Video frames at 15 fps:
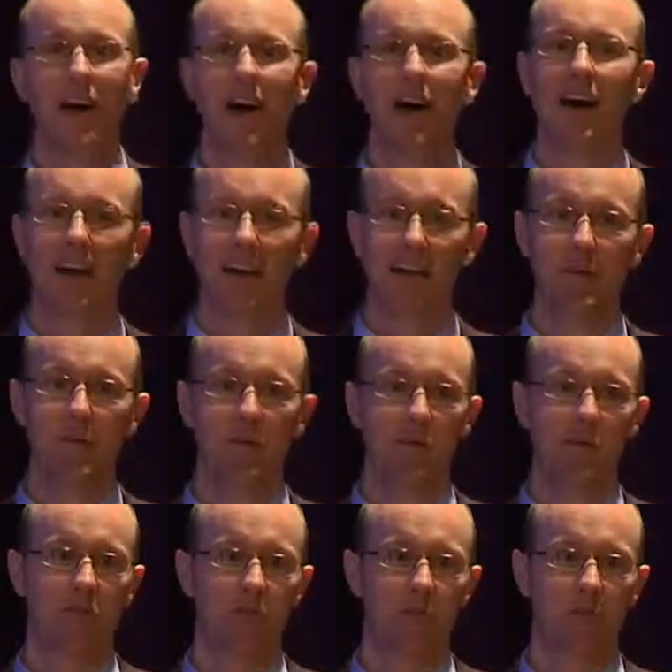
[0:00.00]
are unable
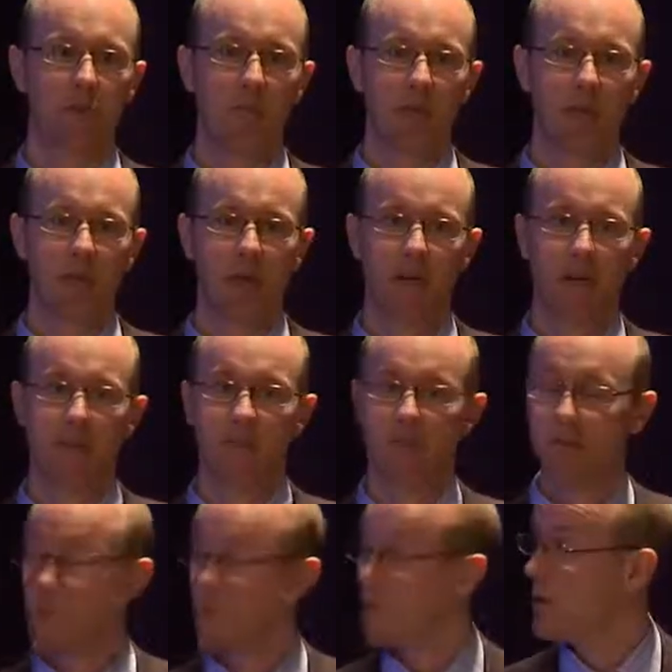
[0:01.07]
to do them in many
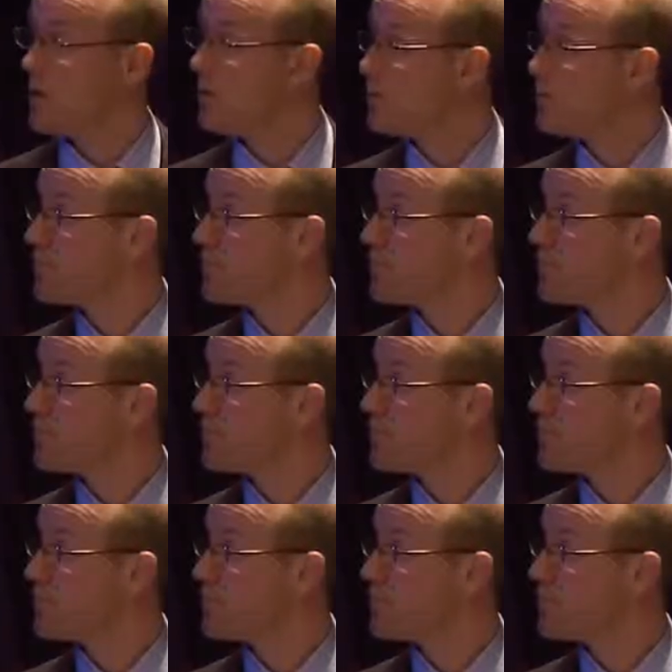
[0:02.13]
cases as well.